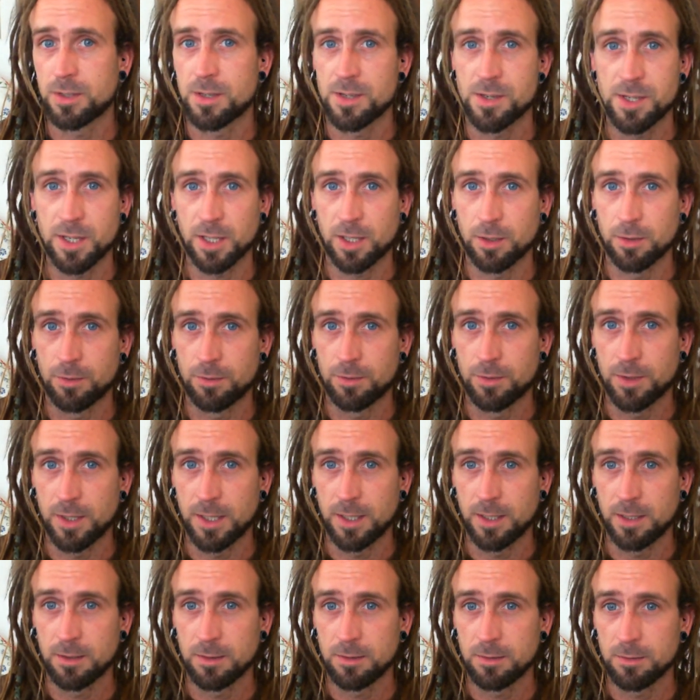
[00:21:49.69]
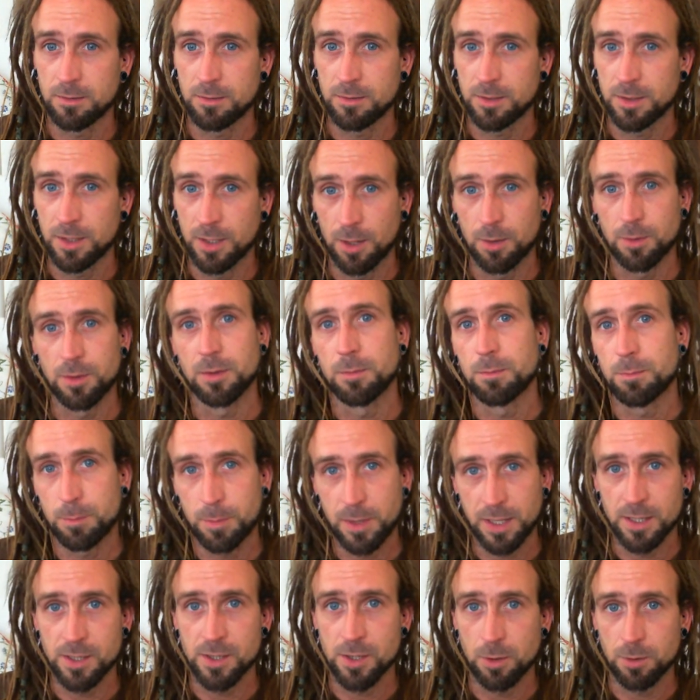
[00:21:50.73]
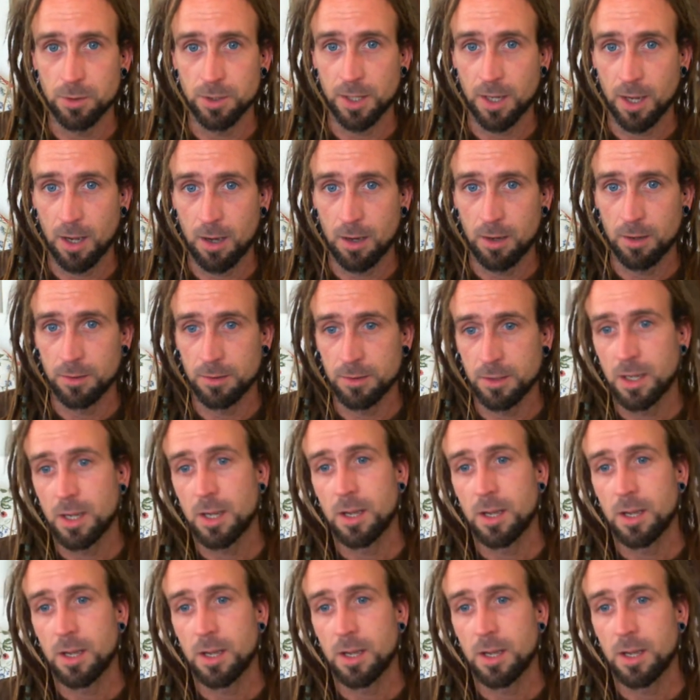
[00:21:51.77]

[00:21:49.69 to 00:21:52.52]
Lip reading: sick of the being told you can't.